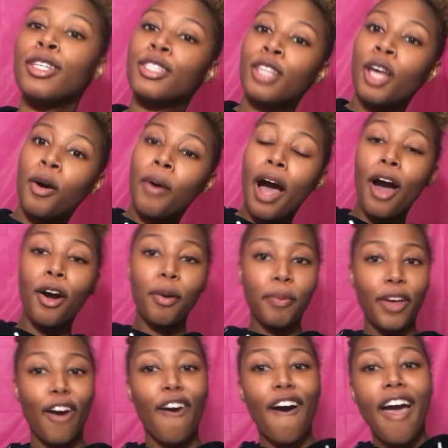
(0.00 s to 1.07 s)
So I hope
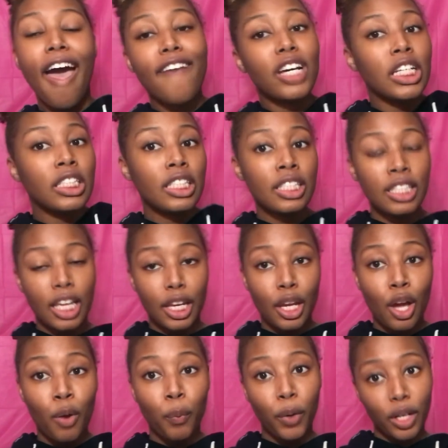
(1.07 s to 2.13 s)
y'all all have an understanding
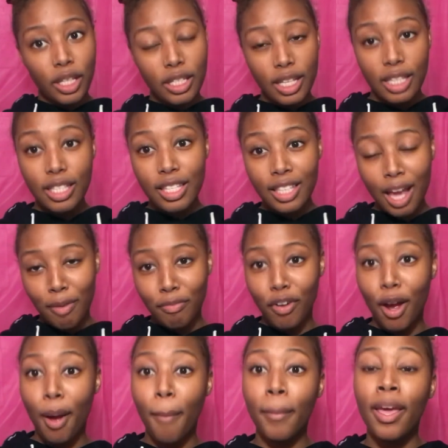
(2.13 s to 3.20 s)
of where these dances come
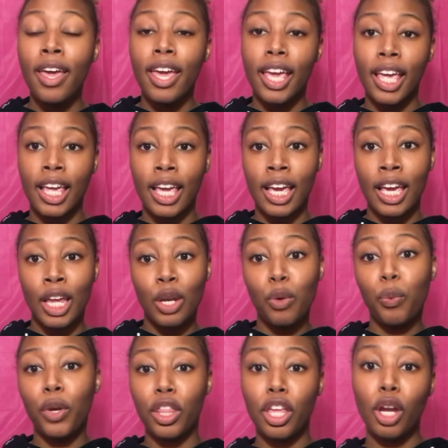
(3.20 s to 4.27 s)
from
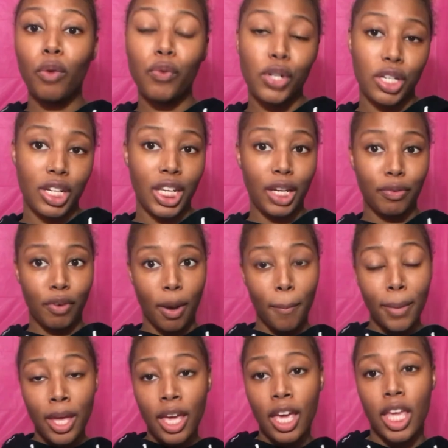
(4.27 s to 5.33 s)
and where they originated from
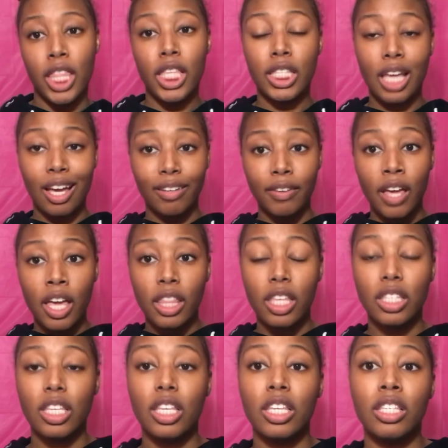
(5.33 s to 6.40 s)
in the South.
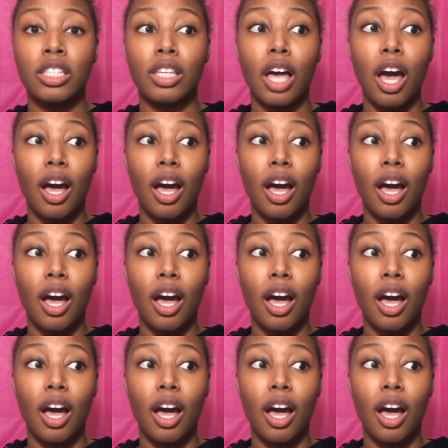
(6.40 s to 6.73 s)
This is